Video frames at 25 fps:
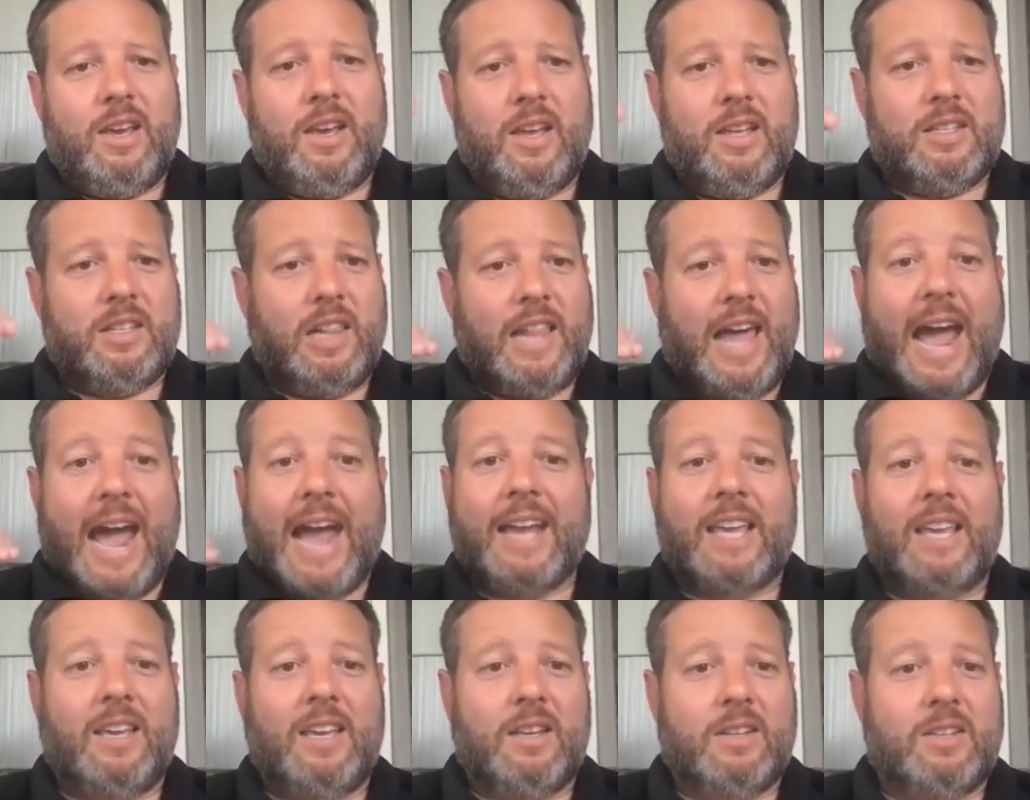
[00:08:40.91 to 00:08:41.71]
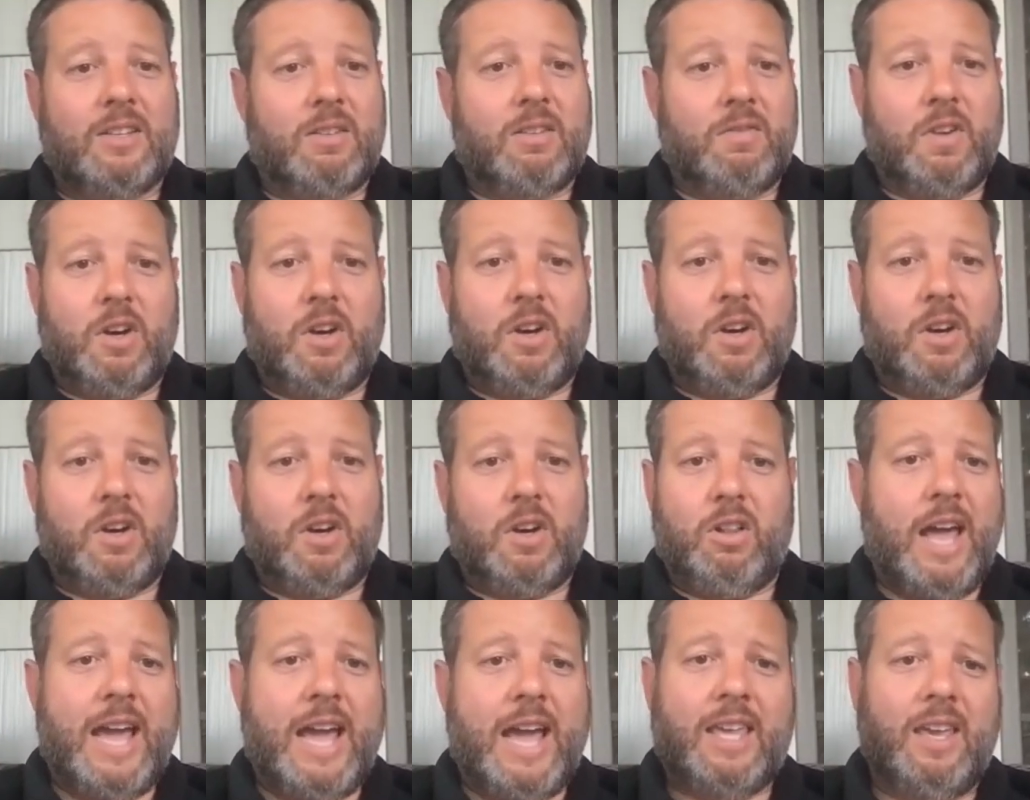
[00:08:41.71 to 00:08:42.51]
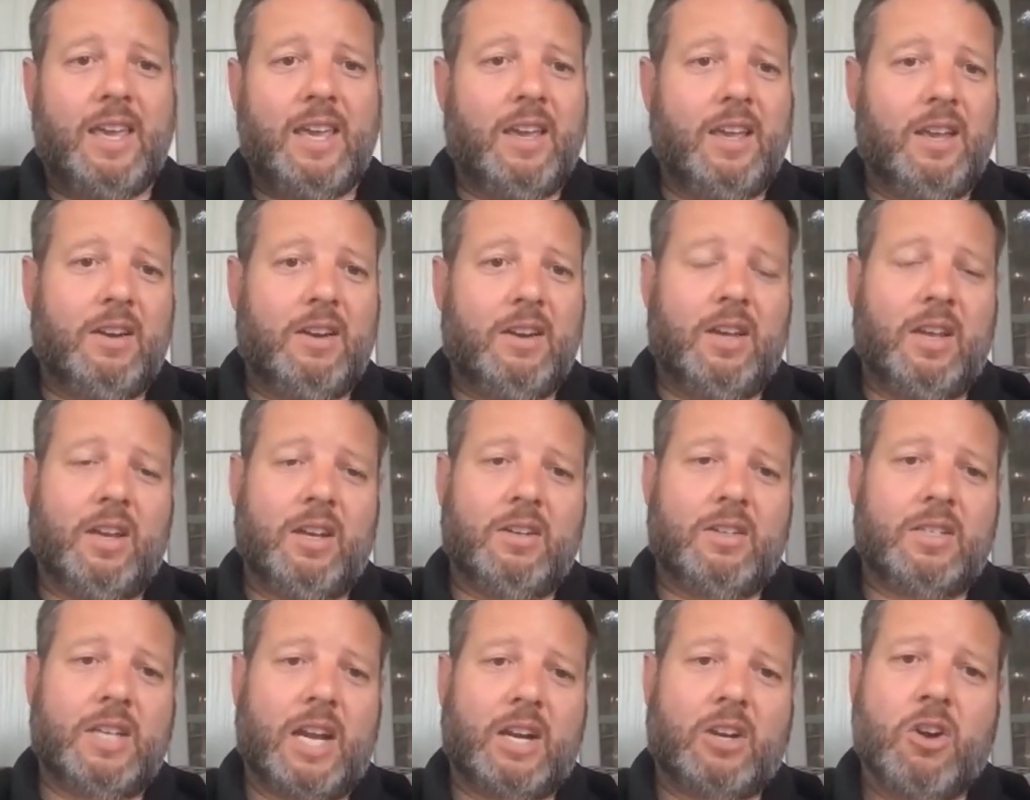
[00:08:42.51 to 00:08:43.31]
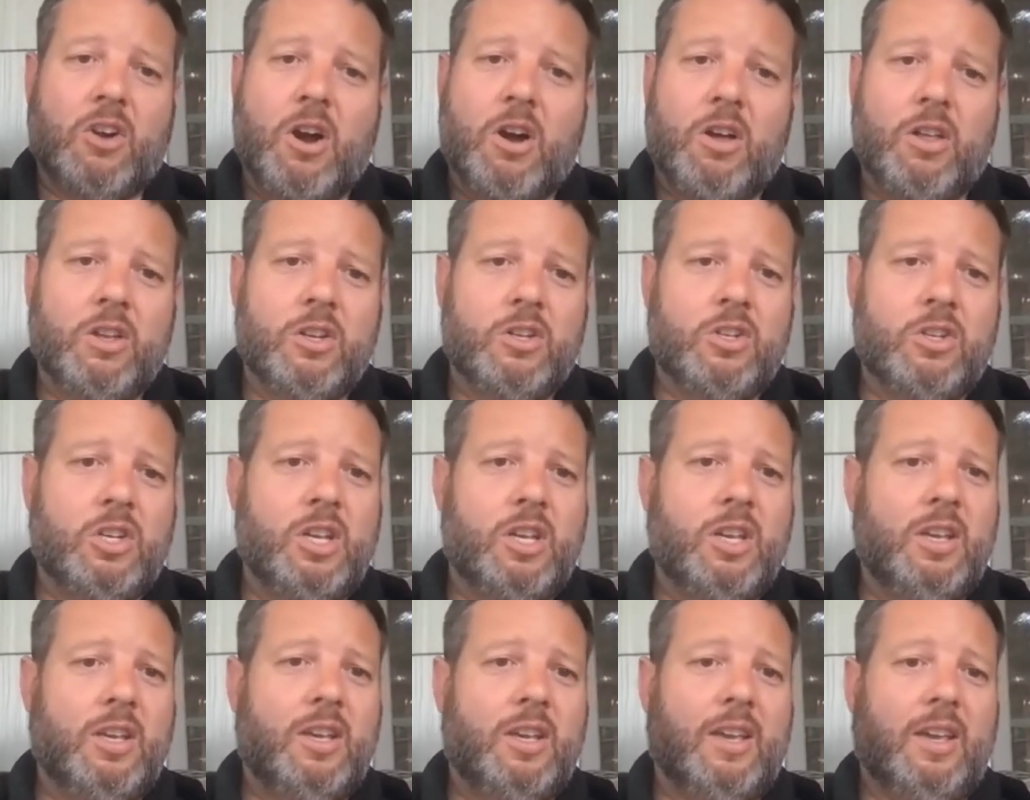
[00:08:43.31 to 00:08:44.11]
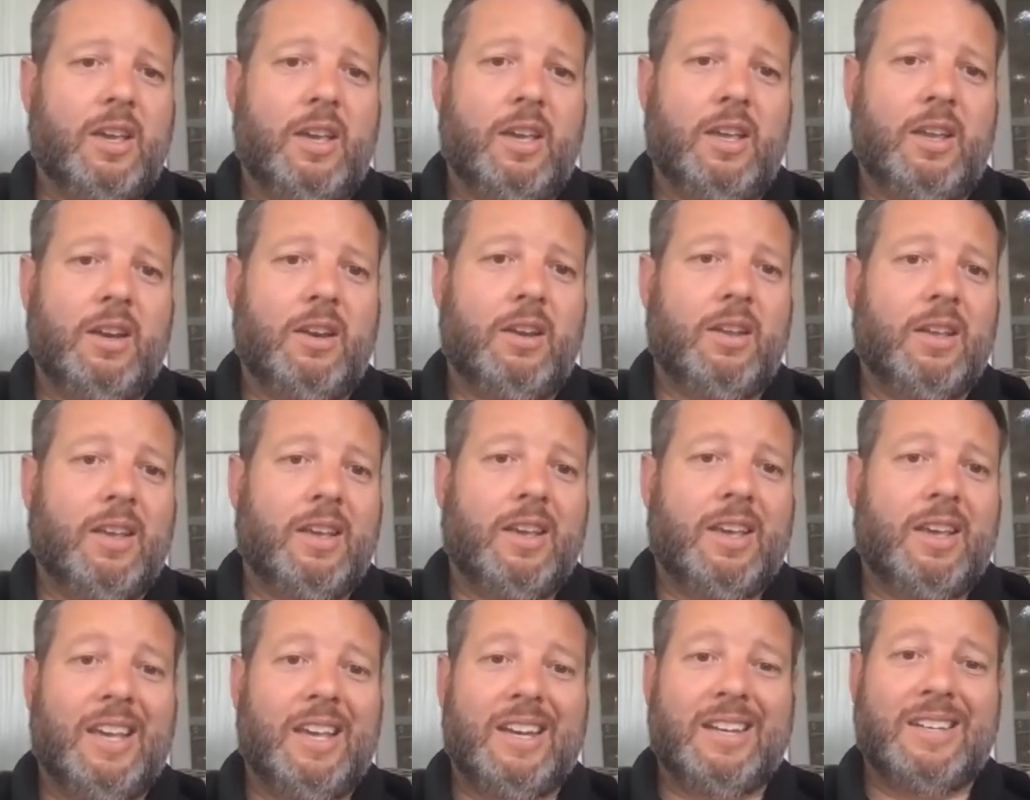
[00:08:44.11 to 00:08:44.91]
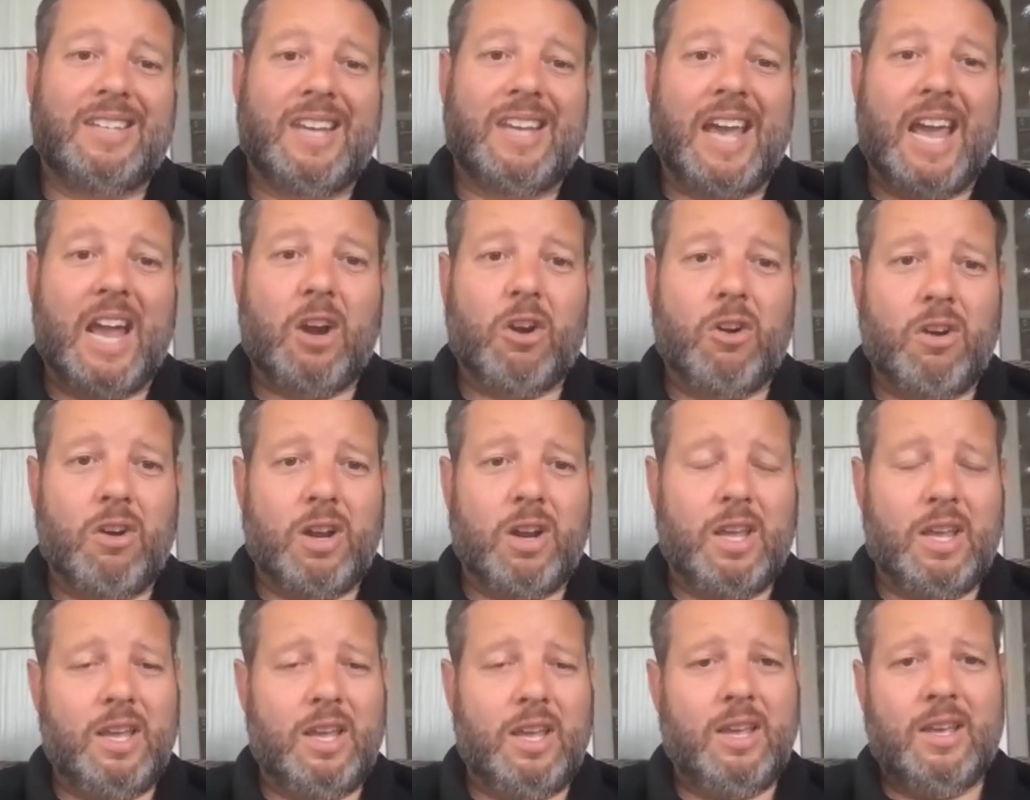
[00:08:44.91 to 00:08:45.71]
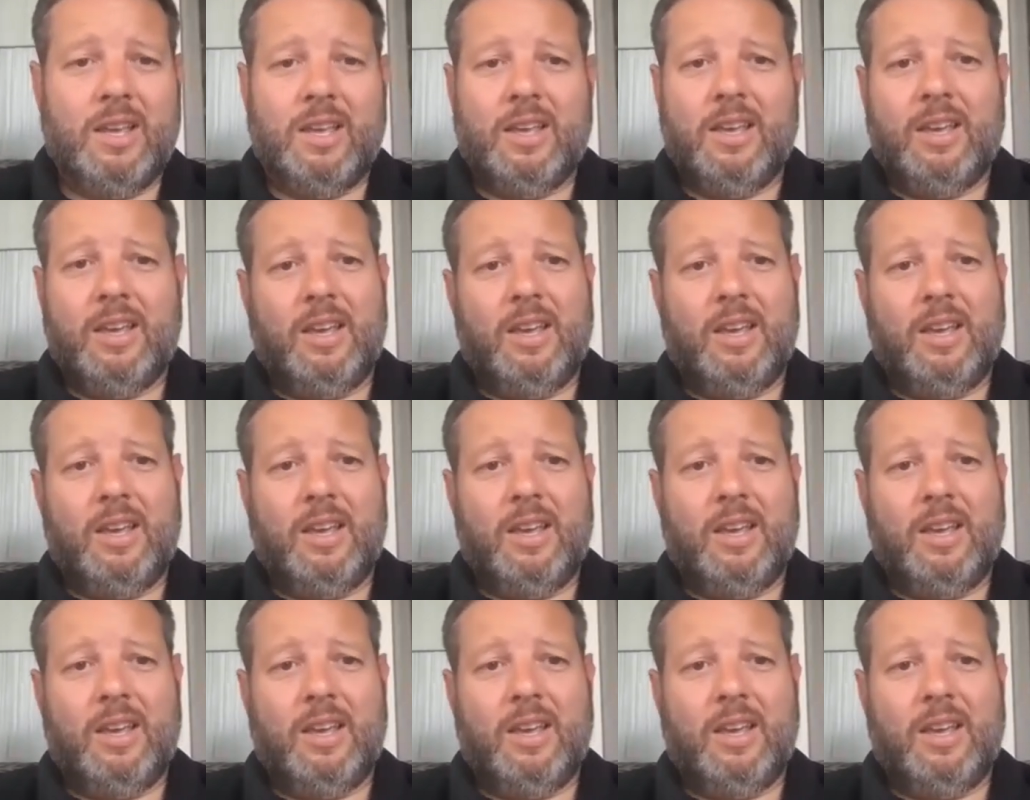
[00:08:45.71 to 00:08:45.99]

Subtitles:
it's severely lacking in technology, in integrity,